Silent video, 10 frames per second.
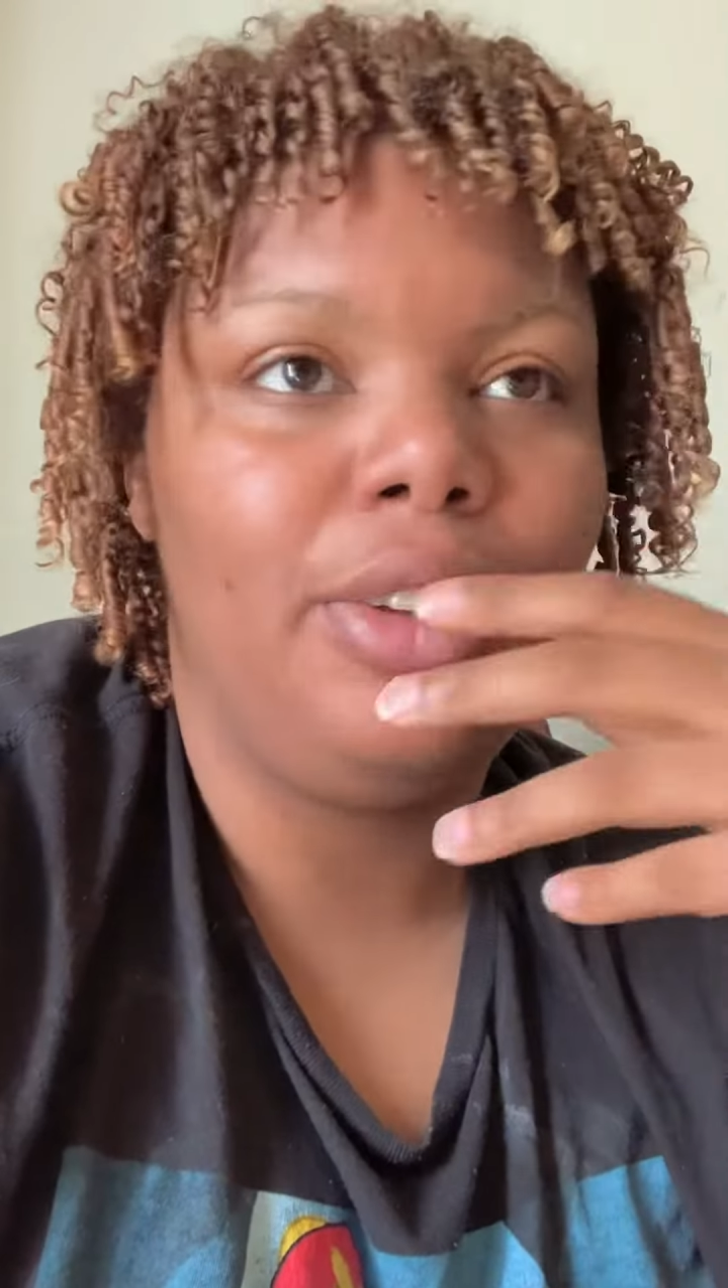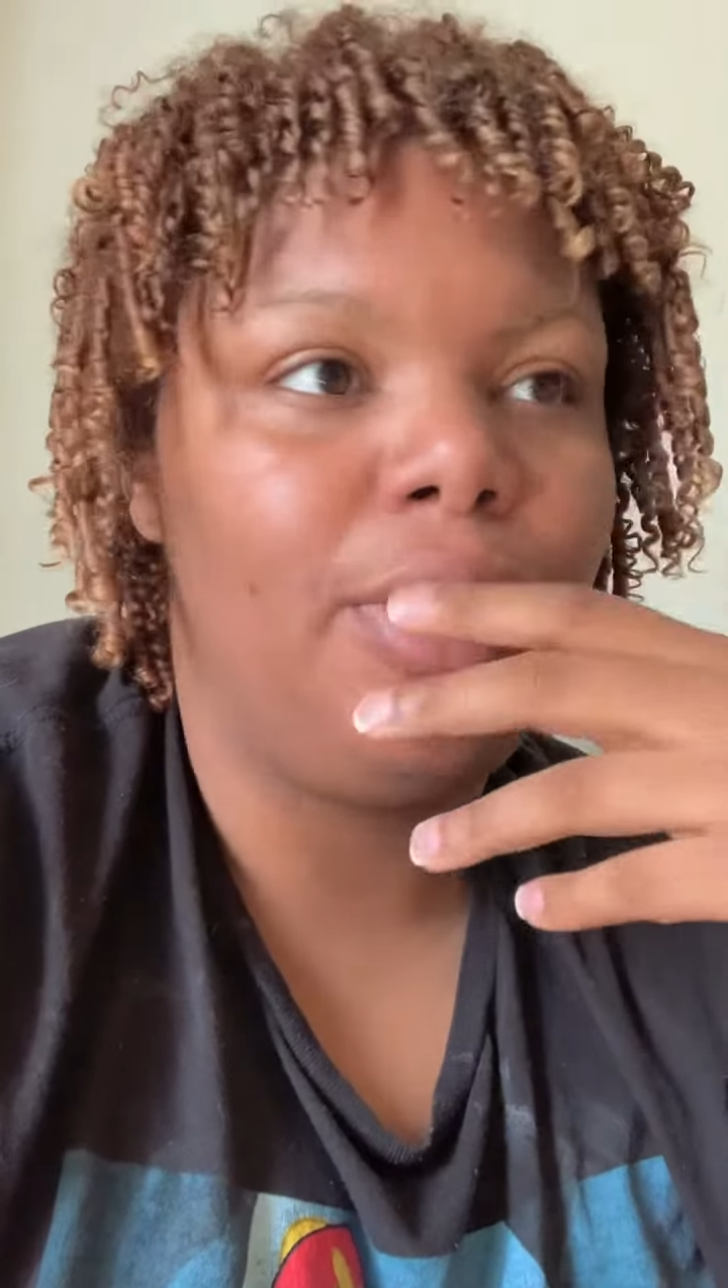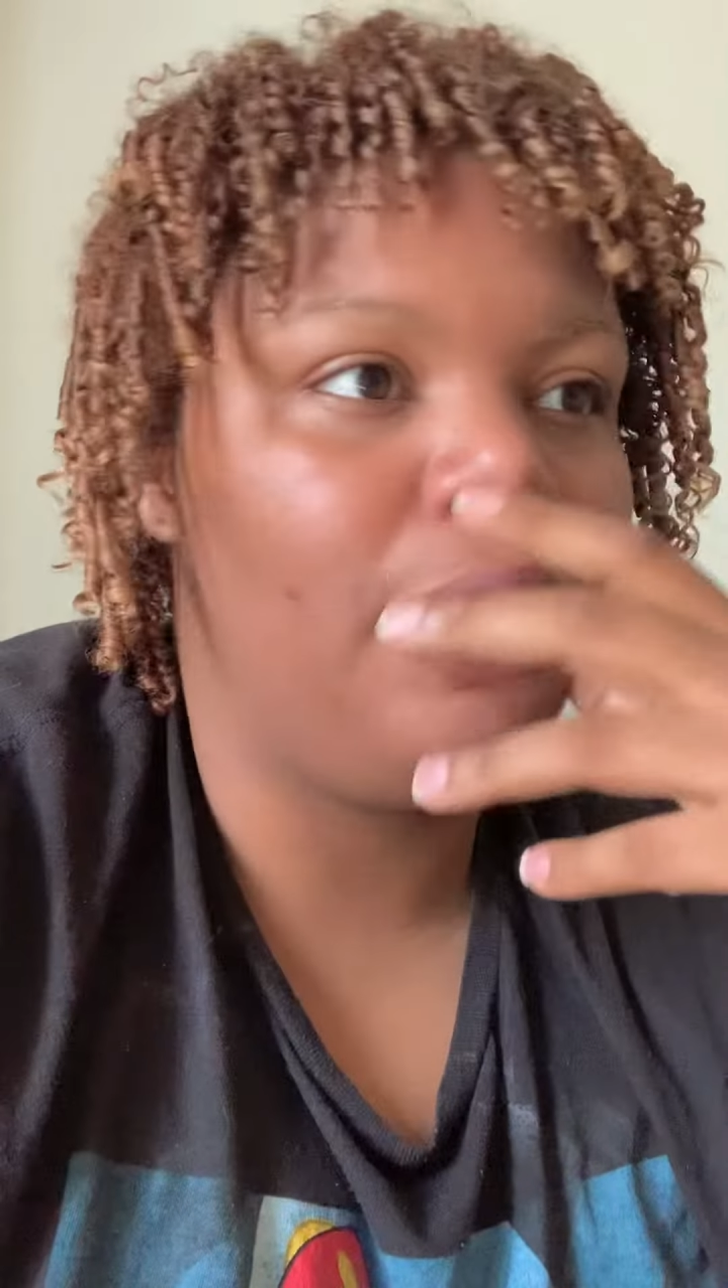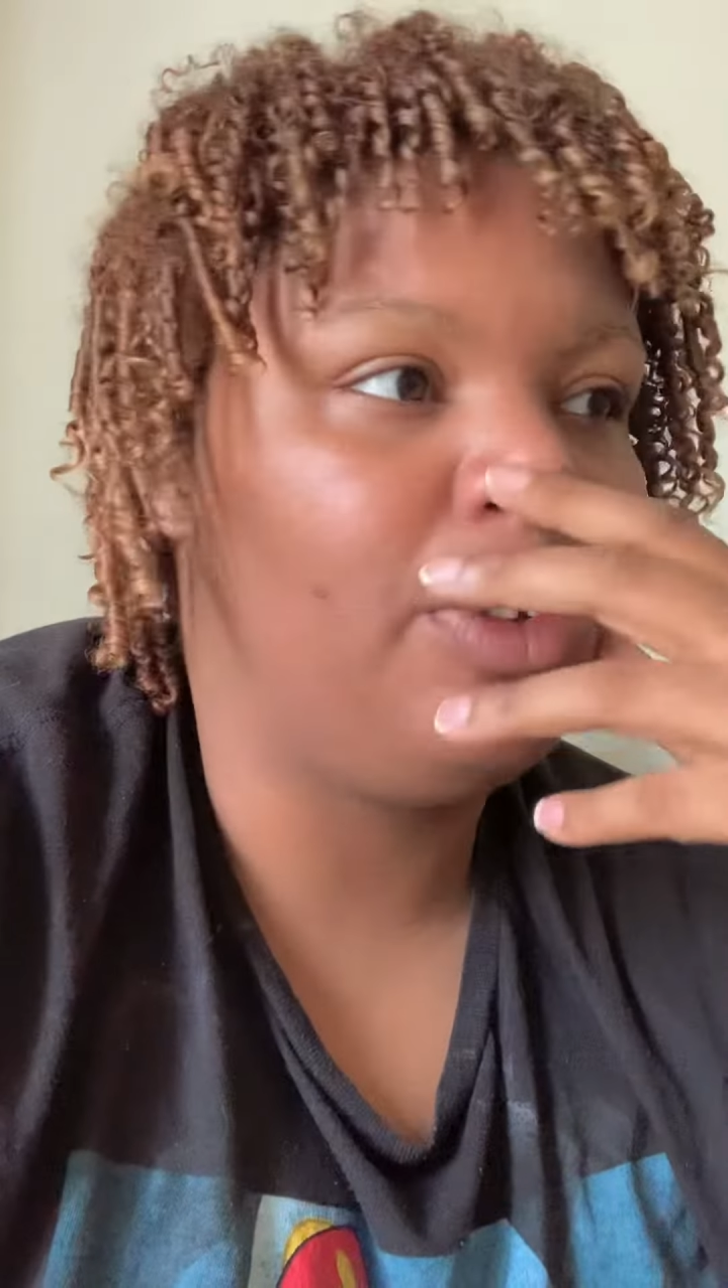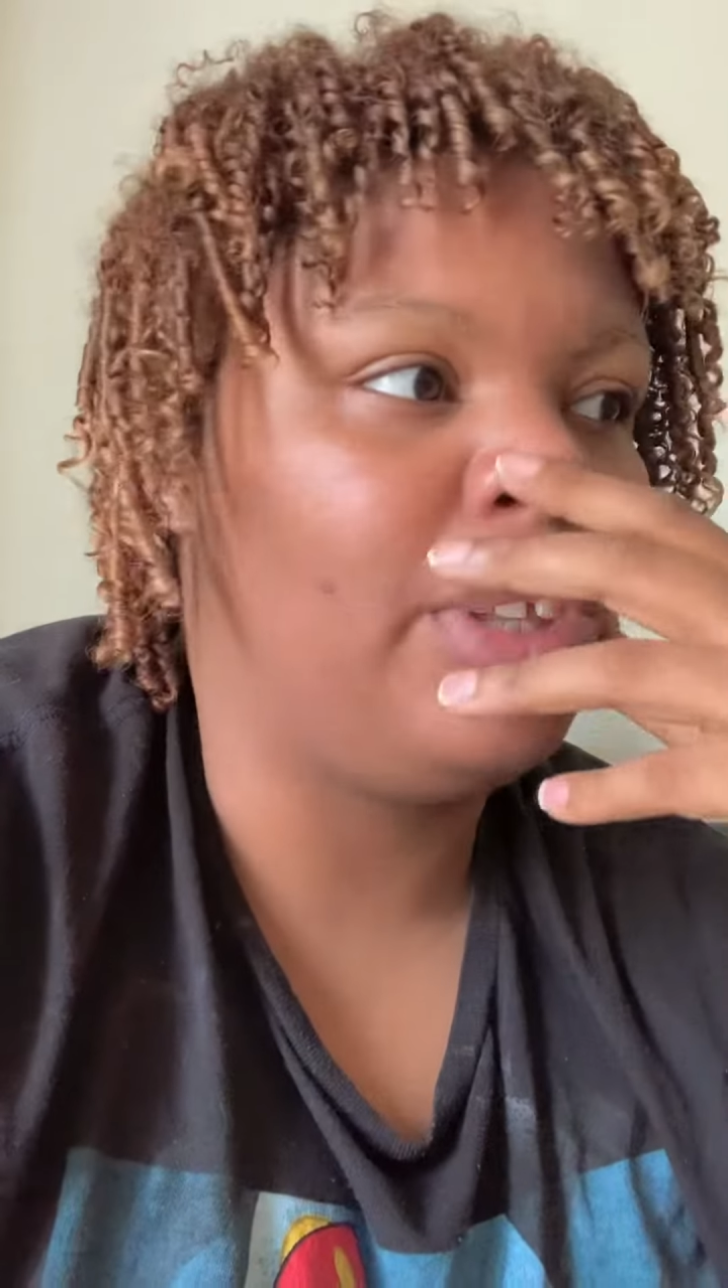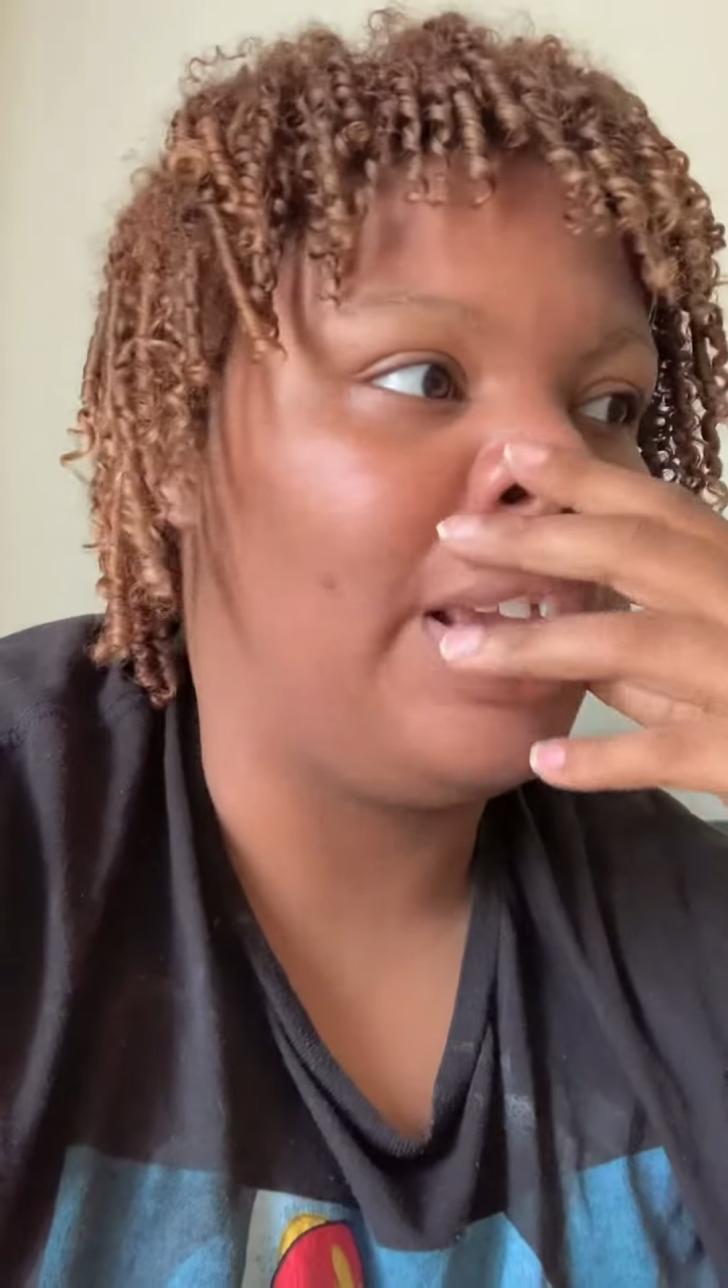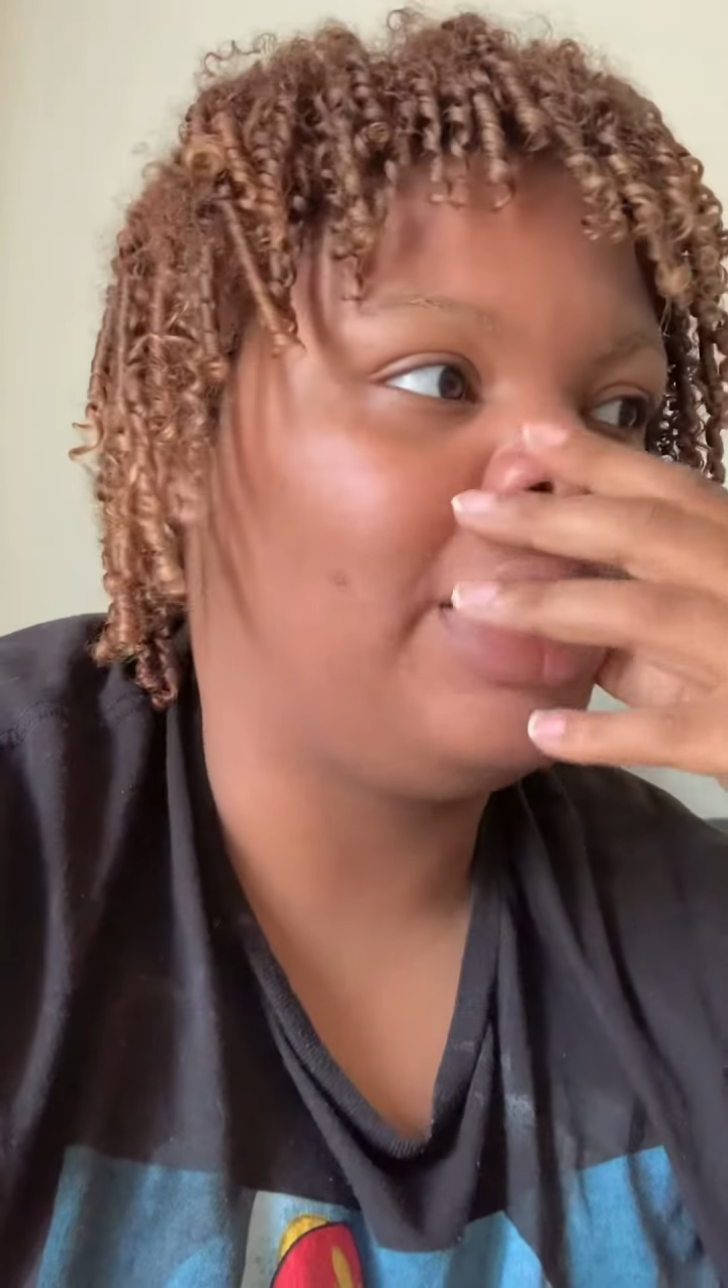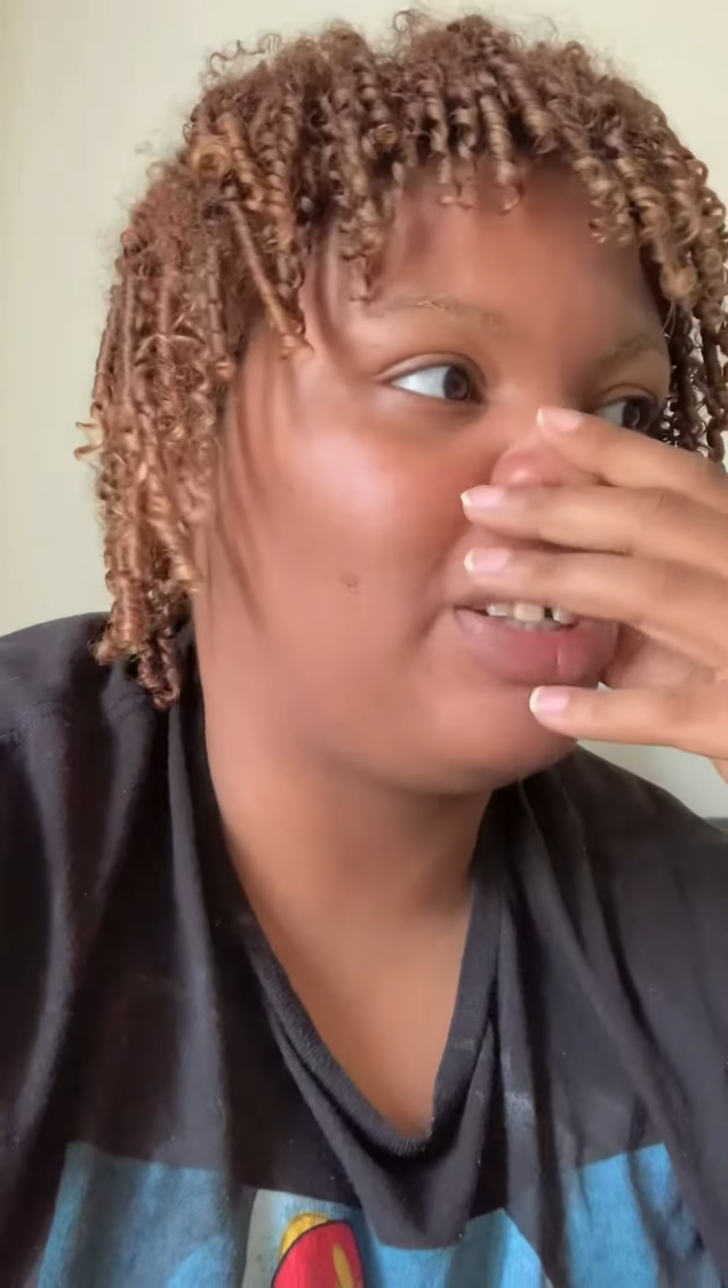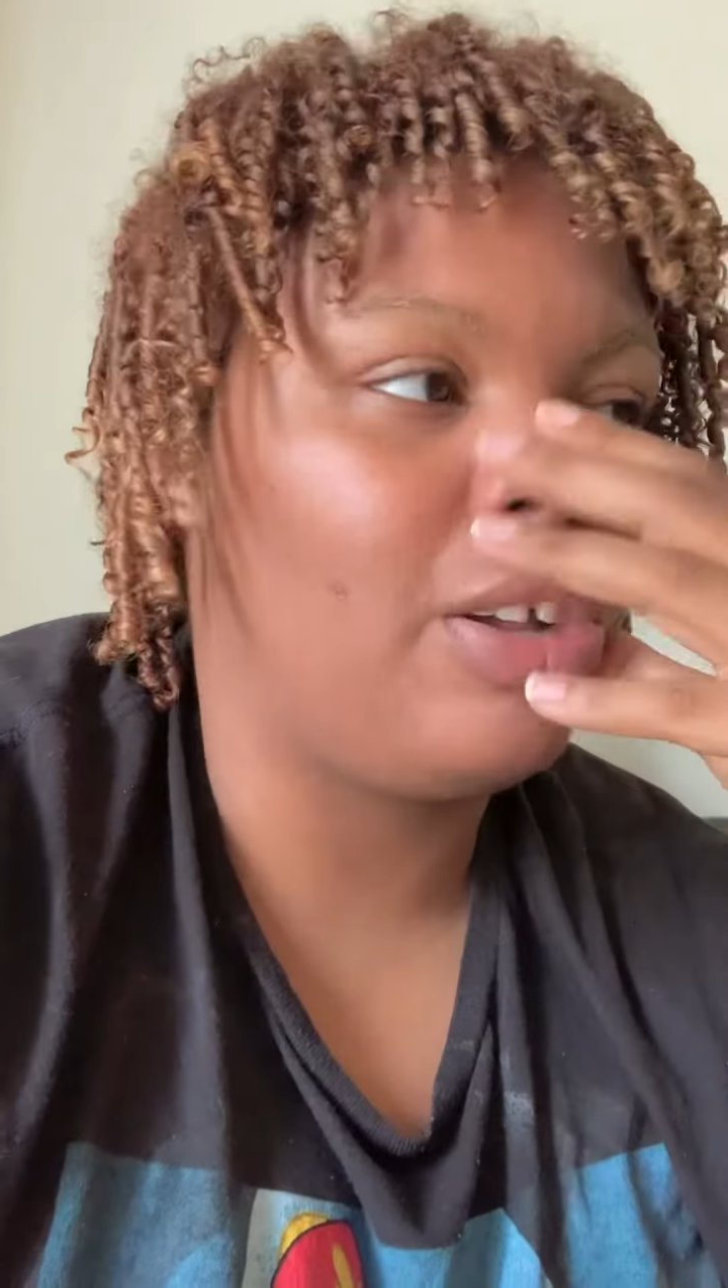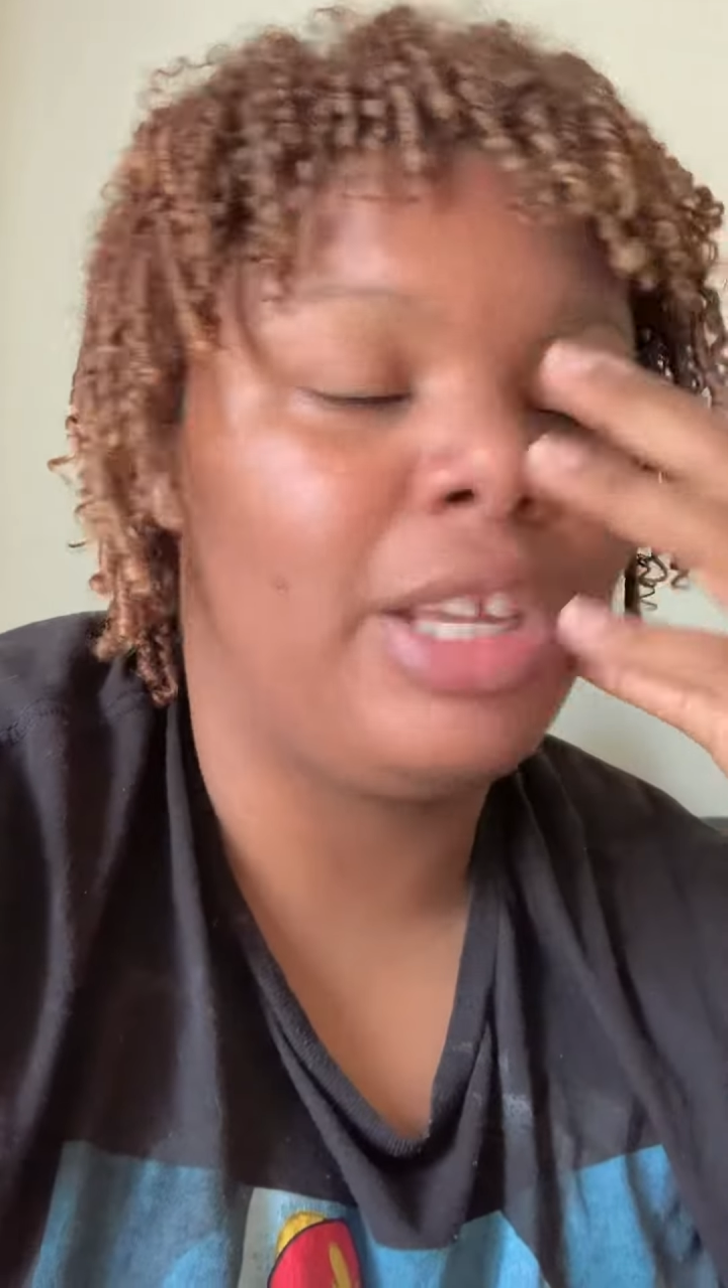you know
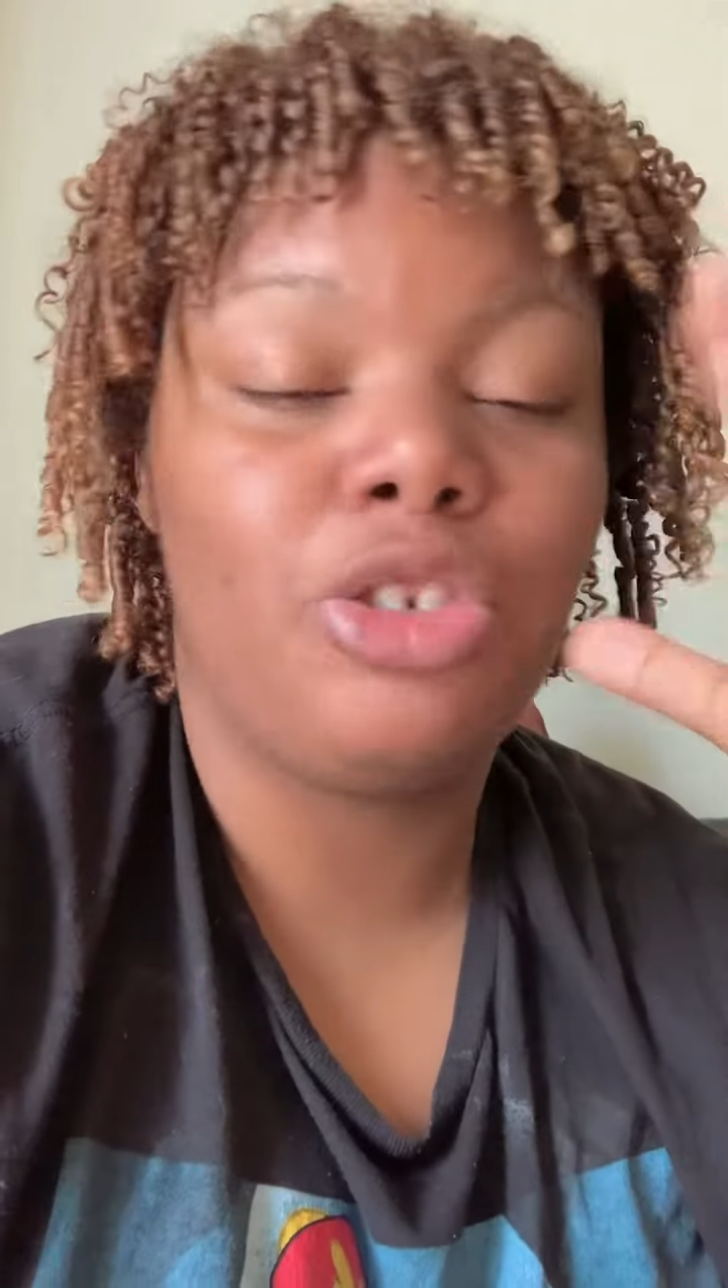they start